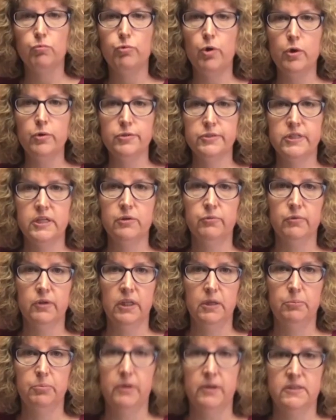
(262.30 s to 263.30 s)
roasting
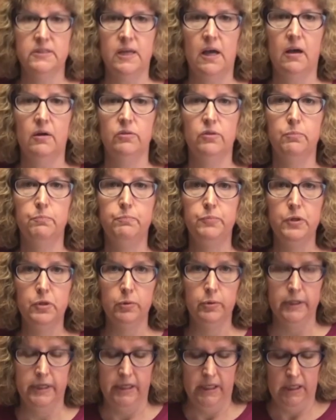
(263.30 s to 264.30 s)
really brings out the
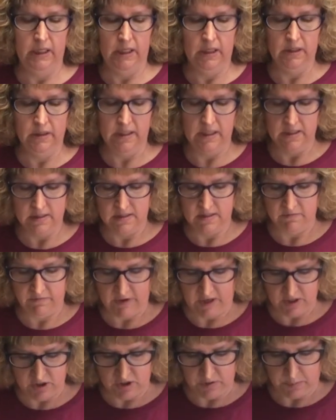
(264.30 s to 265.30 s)
beauty in this
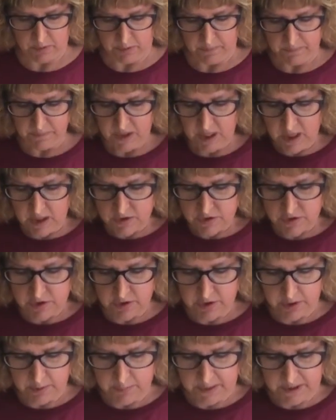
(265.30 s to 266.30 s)
vegetable. So
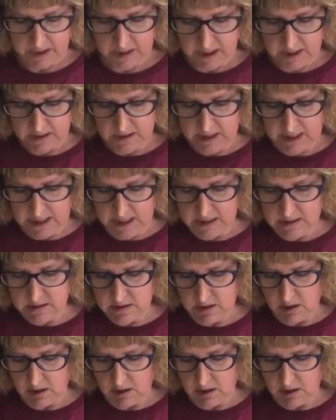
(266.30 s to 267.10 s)
you're gonna wanna cut the end